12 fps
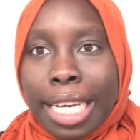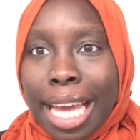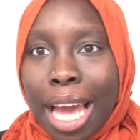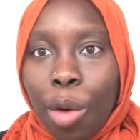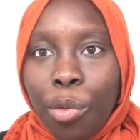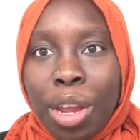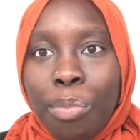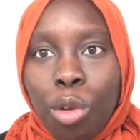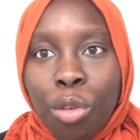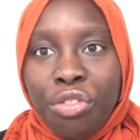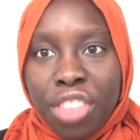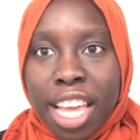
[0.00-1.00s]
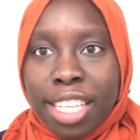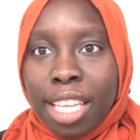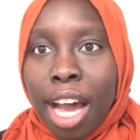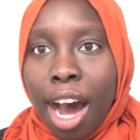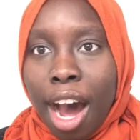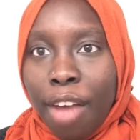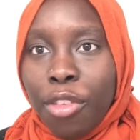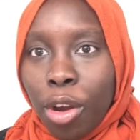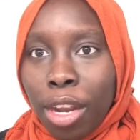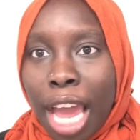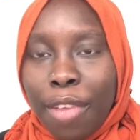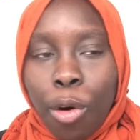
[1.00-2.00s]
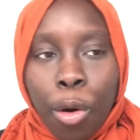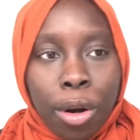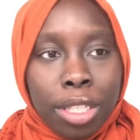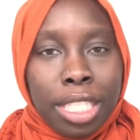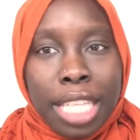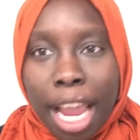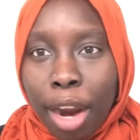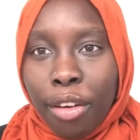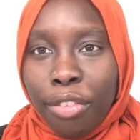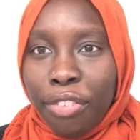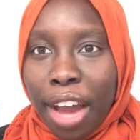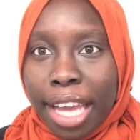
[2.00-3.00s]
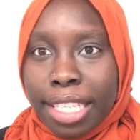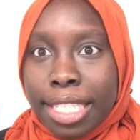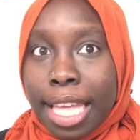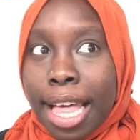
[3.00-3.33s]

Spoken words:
remove things of your life or sacrifice